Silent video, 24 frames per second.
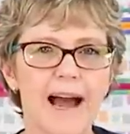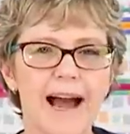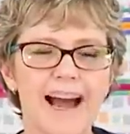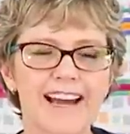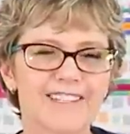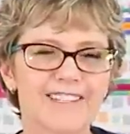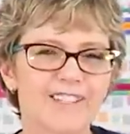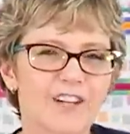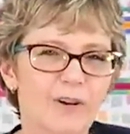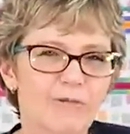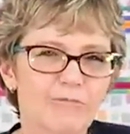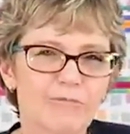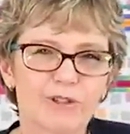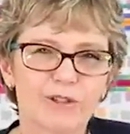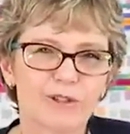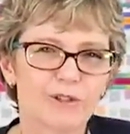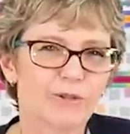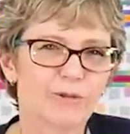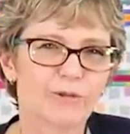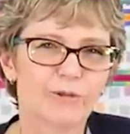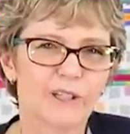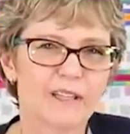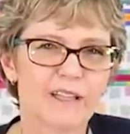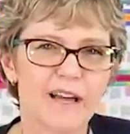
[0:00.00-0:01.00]
I don't
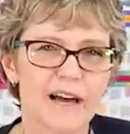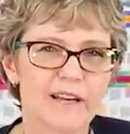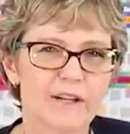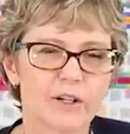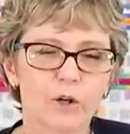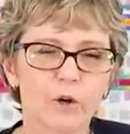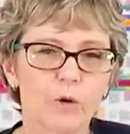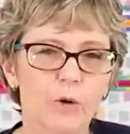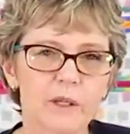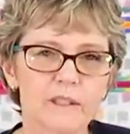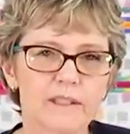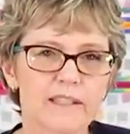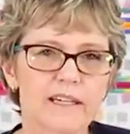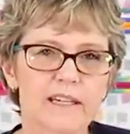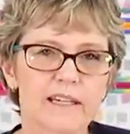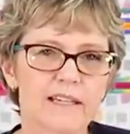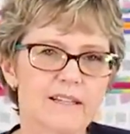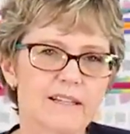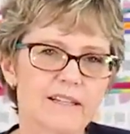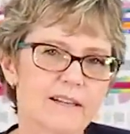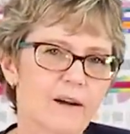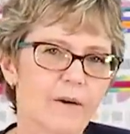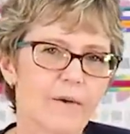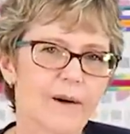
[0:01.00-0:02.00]
do a lot of
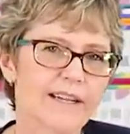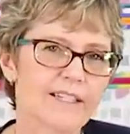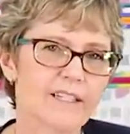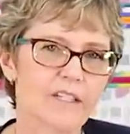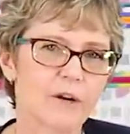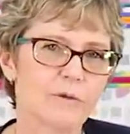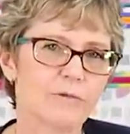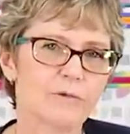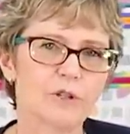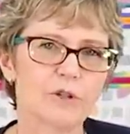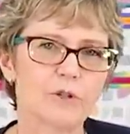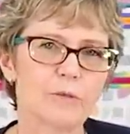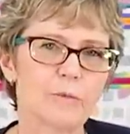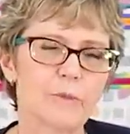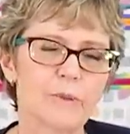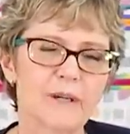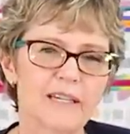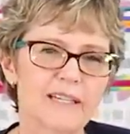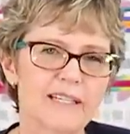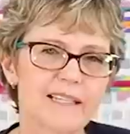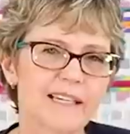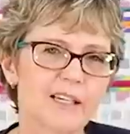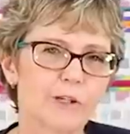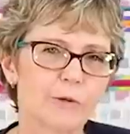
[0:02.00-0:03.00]
quilting, so I don't do
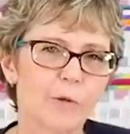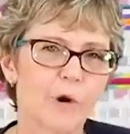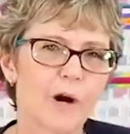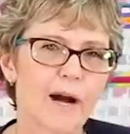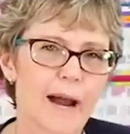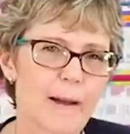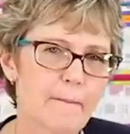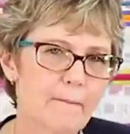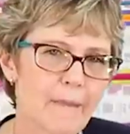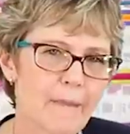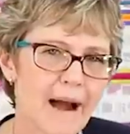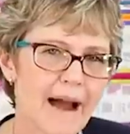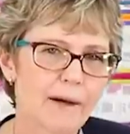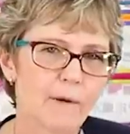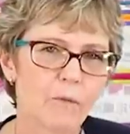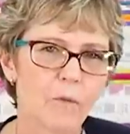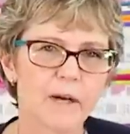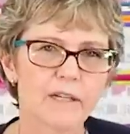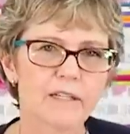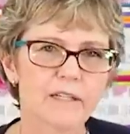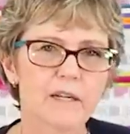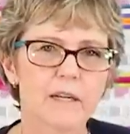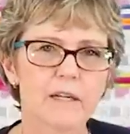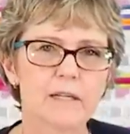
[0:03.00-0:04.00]
piecing where I might
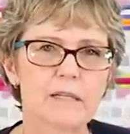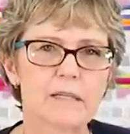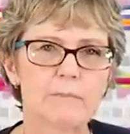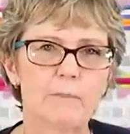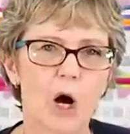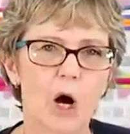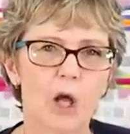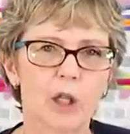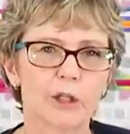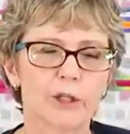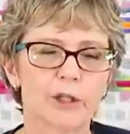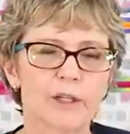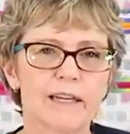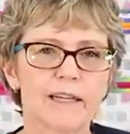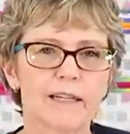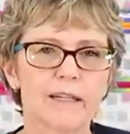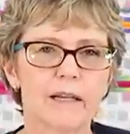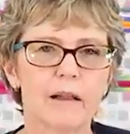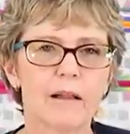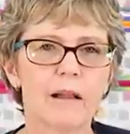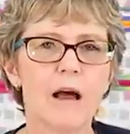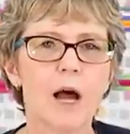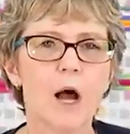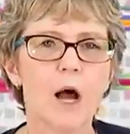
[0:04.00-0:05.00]
want a smaller
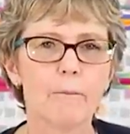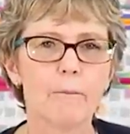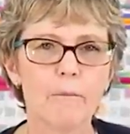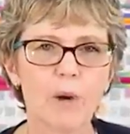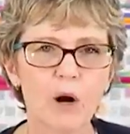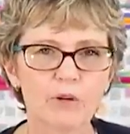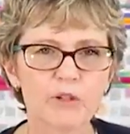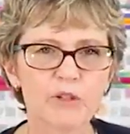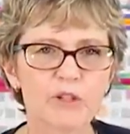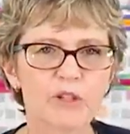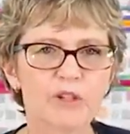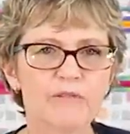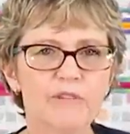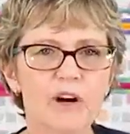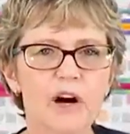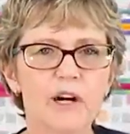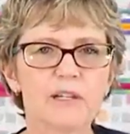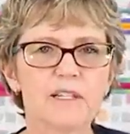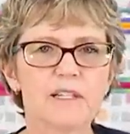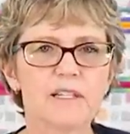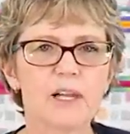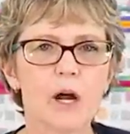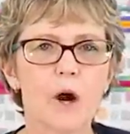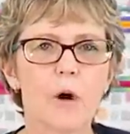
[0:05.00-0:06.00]
needle. Most of our
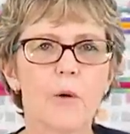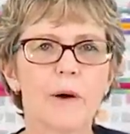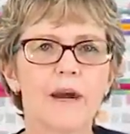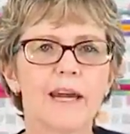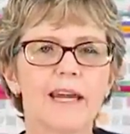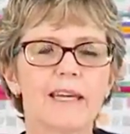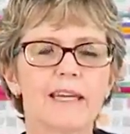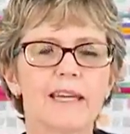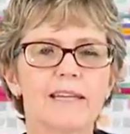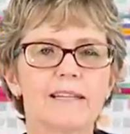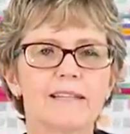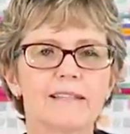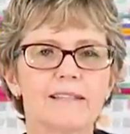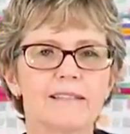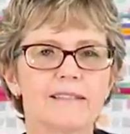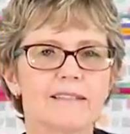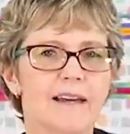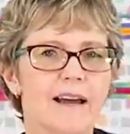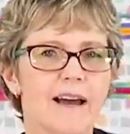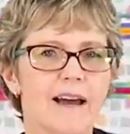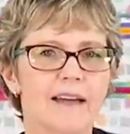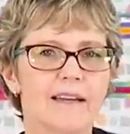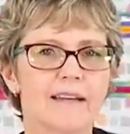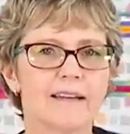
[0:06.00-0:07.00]
sewing is
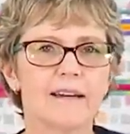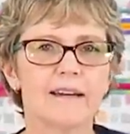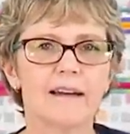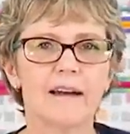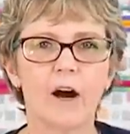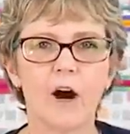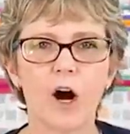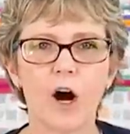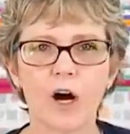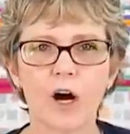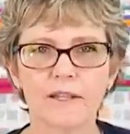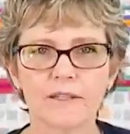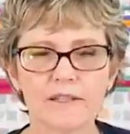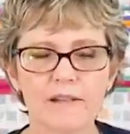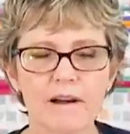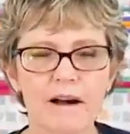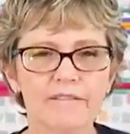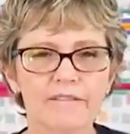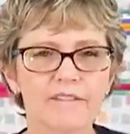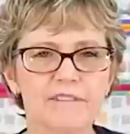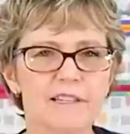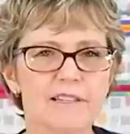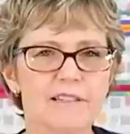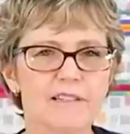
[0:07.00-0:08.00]
done on
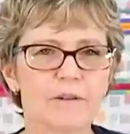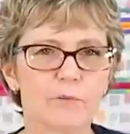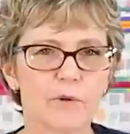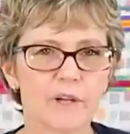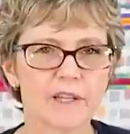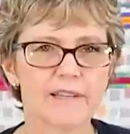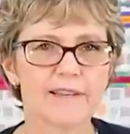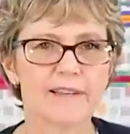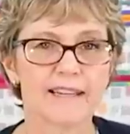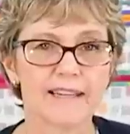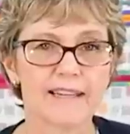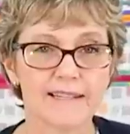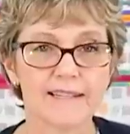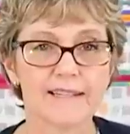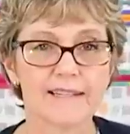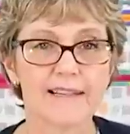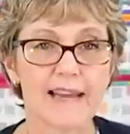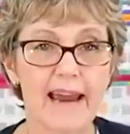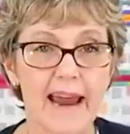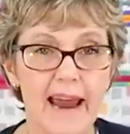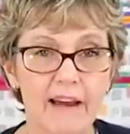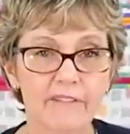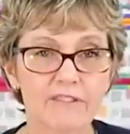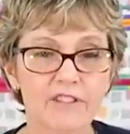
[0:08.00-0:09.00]
soft and, with things
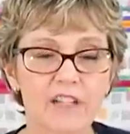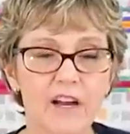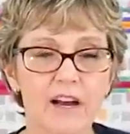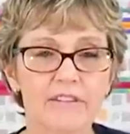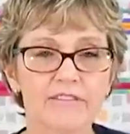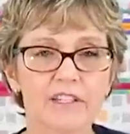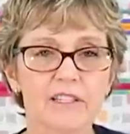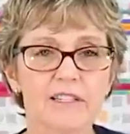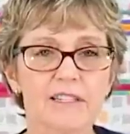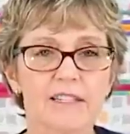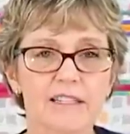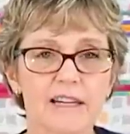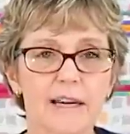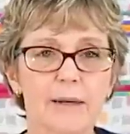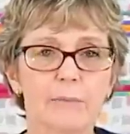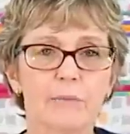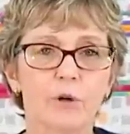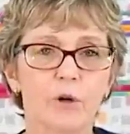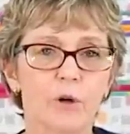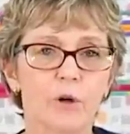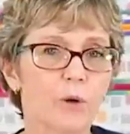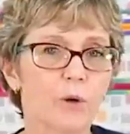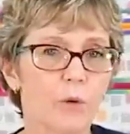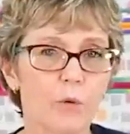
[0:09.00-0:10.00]
that have soft and
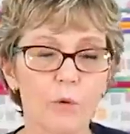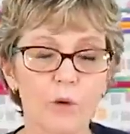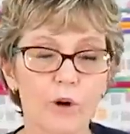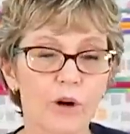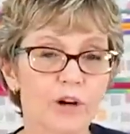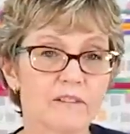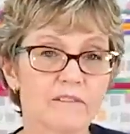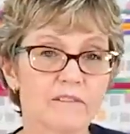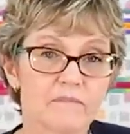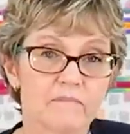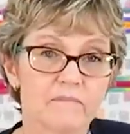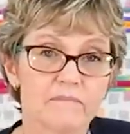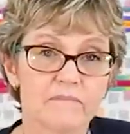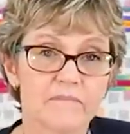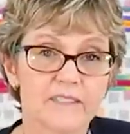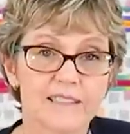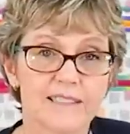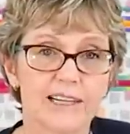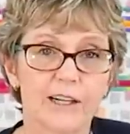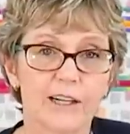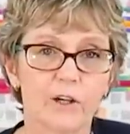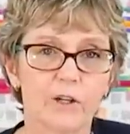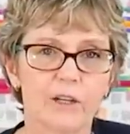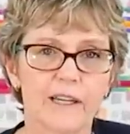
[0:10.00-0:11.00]
stable or
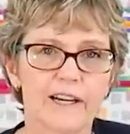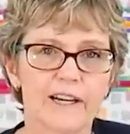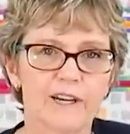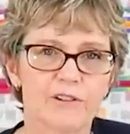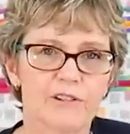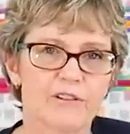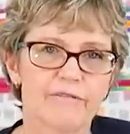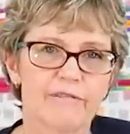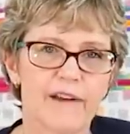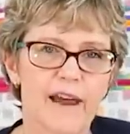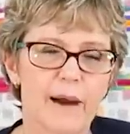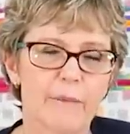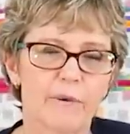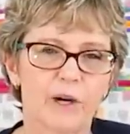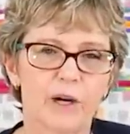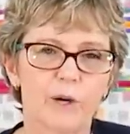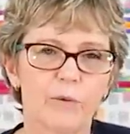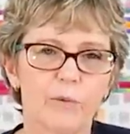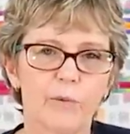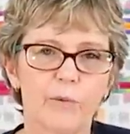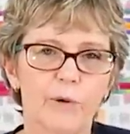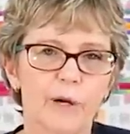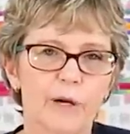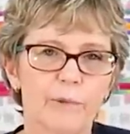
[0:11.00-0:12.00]
single layers of fabric
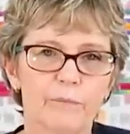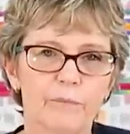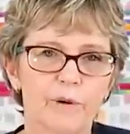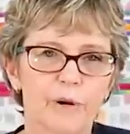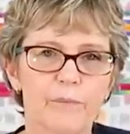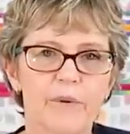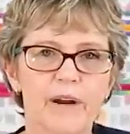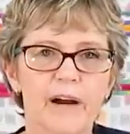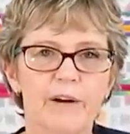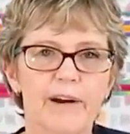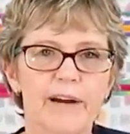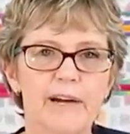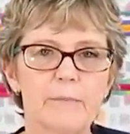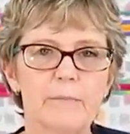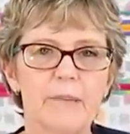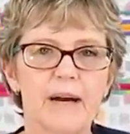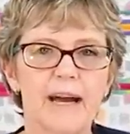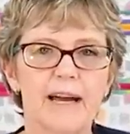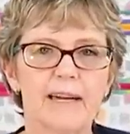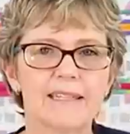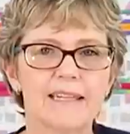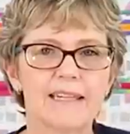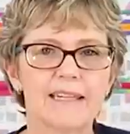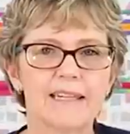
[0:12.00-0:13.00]
when we're preparing
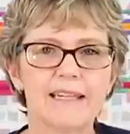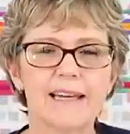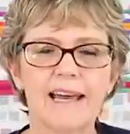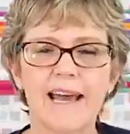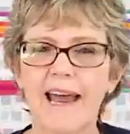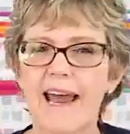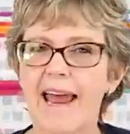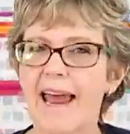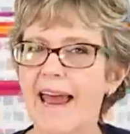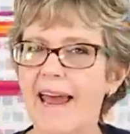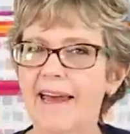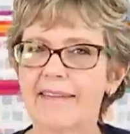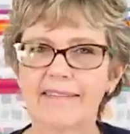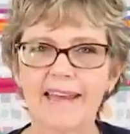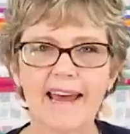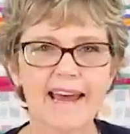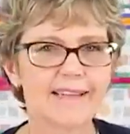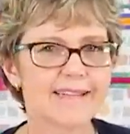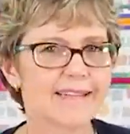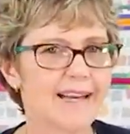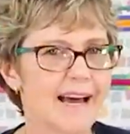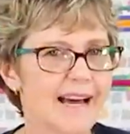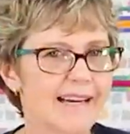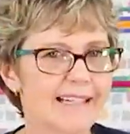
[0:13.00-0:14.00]
binding, and
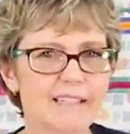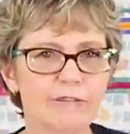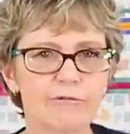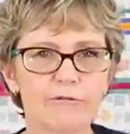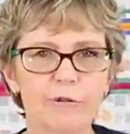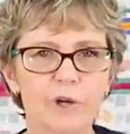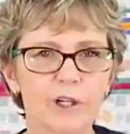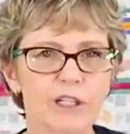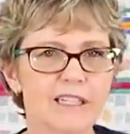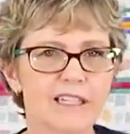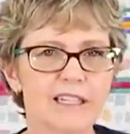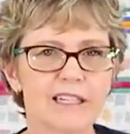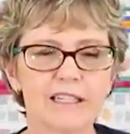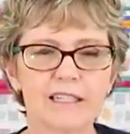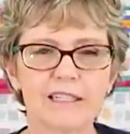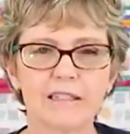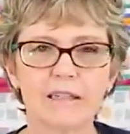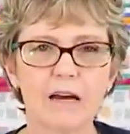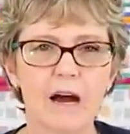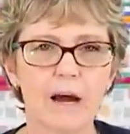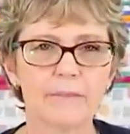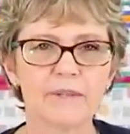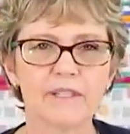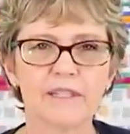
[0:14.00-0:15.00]
that ninety fourteen
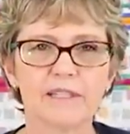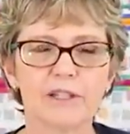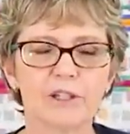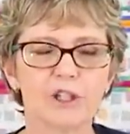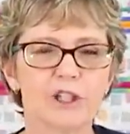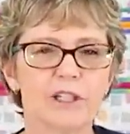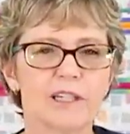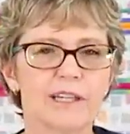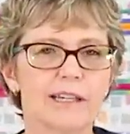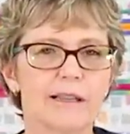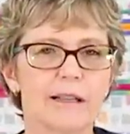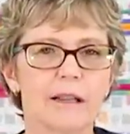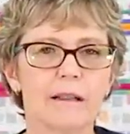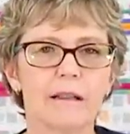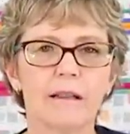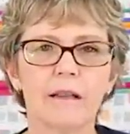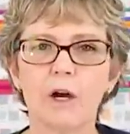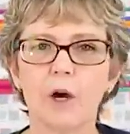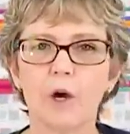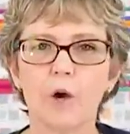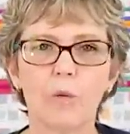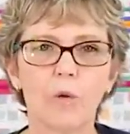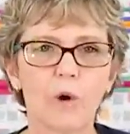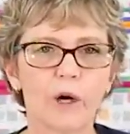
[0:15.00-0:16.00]
top stitch needle
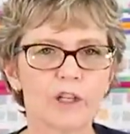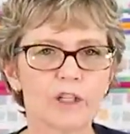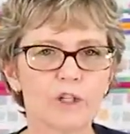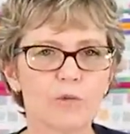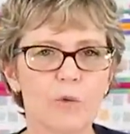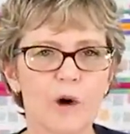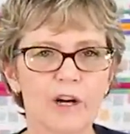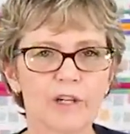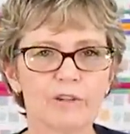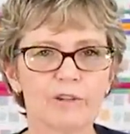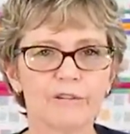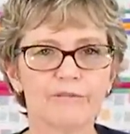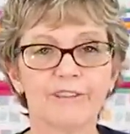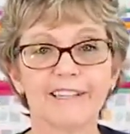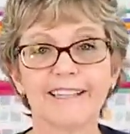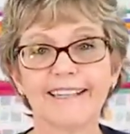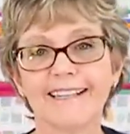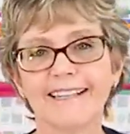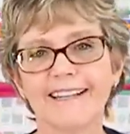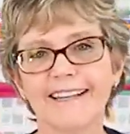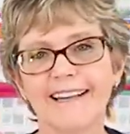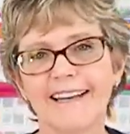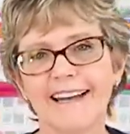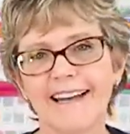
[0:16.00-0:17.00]
works
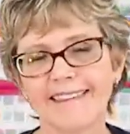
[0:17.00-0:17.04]
wonderfully.